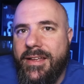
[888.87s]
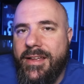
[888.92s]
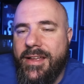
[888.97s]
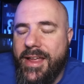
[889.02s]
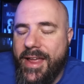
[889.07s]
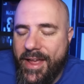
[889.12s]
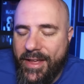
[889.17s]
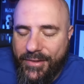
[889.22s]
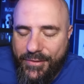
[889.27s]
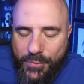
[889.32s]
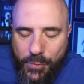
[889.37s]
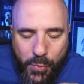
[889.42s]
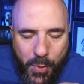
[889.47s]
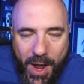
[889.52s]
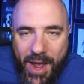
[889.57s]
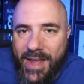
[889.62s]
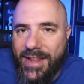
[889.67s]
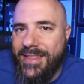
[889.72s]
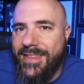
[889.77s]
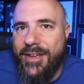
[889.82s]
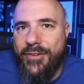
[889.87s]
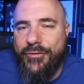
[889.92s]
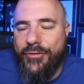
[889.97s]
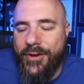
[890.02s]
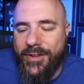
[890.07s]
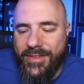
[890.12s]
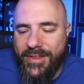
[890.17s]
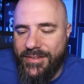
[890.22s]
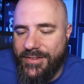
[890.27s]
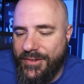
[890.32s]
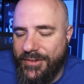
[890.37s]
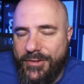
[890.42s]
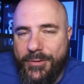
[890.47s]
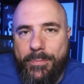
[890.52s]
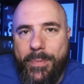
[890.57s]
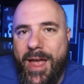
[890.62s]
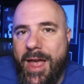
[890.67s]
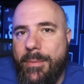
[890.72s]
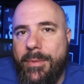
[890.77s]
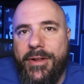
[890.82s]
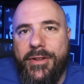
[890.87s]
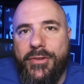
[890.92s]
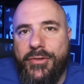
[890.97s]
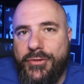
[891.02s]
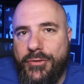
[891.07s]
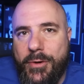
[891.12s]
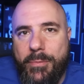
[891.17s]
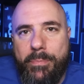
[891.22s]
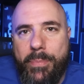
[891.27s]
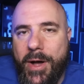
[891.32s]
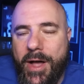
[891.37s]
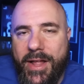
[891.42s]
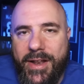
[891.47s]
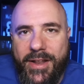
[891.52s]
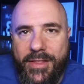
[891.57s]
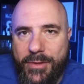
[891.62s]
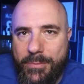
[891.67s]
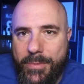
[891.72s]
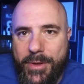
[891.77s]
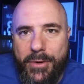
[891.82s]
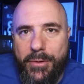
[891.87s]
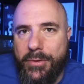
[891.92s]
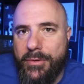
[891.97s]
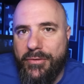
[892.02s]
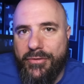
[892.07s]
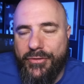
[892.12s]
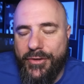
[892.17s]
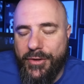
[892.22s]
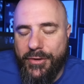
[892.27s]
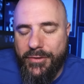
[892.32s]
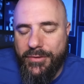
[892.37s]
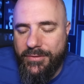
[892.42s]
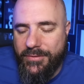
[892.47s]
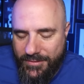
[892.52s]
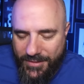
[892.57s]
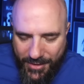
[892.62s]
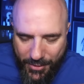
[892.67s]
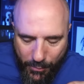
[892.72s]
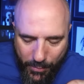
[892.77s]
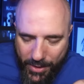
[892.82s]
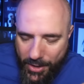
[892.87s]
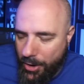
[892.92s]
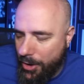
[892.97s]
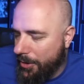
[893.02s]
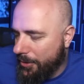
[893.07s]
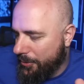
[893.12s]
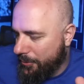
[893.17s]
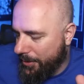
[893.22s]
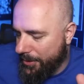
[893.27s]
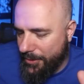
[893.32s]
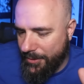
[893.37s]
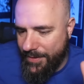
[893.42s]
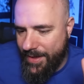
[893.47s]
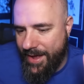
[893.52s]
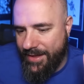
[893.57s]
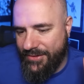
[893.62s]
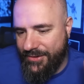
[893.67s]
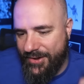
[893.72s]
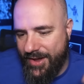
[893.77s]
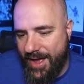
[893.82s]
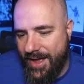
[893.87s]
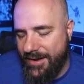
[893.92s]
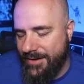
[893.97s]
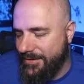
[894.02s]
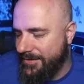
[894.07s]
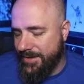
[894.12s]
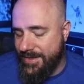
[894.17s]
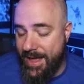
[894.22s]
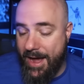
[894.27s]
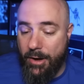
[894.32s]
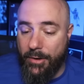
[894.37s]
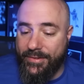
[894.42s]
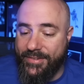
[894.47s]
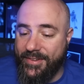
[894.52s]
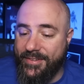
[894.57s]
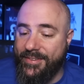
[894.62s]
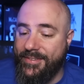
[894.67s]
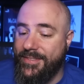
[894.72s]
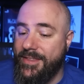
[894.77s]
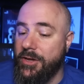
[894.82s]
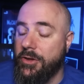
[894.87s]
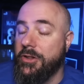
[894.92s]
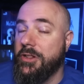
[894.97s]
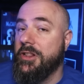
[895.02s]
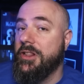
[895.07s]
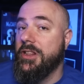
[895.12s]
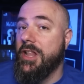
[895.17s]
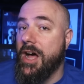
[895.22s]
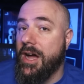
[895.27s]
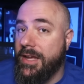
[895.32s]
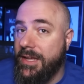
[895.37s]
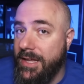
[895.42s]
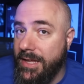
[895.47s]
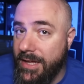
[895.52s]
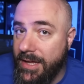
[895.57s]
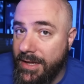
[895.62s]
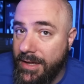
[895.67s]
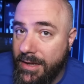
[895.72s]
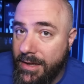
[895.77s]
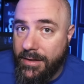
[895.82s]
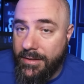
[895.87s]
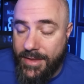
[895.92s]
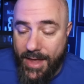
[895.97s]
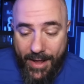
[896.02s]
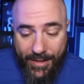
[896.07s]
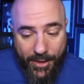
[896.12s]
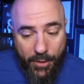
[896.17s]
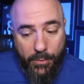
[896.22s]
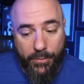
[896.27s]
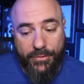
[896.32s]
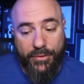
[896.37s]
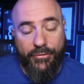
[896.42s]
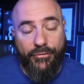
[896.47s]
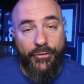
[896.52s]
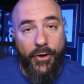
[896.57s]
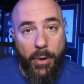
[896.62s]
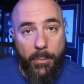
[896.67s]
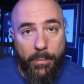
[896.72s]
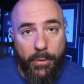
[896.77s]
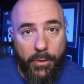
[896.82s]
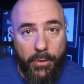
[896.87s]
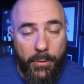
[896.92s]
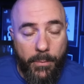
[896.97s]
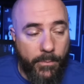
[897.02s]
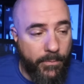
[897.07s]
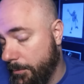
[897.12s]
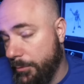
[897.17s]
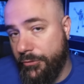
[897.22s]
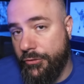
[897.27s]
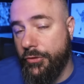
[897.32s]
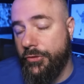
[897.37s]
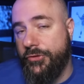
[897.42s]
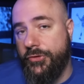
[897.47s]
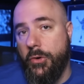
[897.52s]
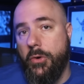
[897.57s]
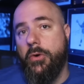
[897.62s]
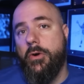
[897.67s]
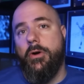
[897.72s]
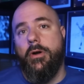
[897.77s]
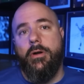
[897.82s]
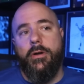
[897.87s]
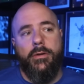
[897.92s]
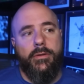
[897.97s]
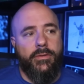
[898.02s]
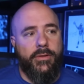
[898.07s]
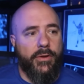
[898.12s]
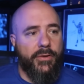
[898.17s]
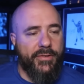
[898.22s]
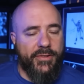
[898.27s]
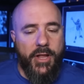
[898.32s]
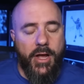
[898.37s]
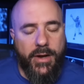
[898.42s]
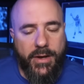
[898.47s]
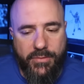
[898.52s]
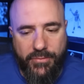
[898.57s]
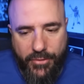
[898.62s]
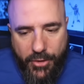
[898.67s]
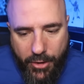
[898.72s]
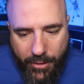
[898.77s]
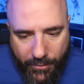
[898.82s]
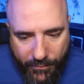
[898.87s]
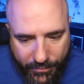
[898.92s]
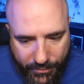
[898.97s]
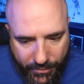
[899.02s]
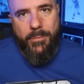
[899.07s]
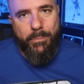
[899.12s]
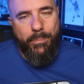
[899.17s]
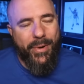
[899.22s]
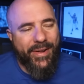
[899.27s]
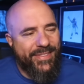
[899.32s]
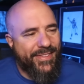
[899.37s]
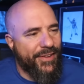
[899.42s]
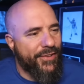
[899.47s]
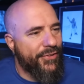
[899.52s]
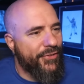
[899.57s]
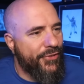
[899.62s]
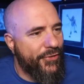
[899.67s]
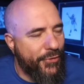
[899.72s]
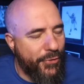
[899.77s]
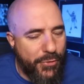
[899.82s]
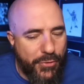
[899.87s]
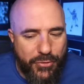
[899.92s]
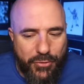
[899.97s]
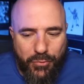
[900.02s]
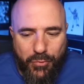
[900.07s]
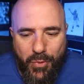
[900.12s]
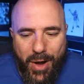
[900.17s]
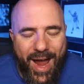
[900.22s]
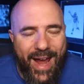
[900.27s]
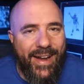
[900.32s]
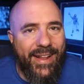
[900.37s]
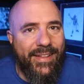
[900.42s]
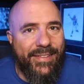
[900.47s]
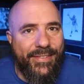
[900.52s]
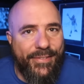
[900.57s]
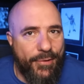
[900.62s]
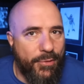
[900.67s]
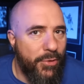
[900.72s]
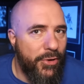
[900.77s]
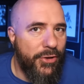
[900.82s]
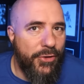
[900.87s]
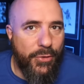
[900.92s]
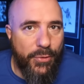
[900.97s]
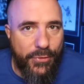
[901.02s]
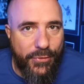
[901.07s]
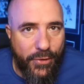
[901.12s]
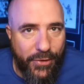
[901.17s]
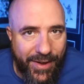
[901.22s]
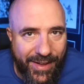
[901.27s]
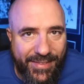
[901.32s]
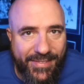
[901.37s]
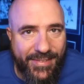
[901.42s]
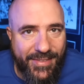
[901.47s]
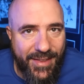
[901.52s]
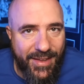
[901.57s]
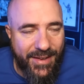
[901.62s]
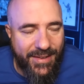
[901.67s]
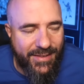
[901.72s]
is way different than just spamming the strip button in the middle of the field? Can we all agree on that, chat? Now, is it still lucky that there was a fumble? For sure. there's luck involved. But to juke right into a user hit stick,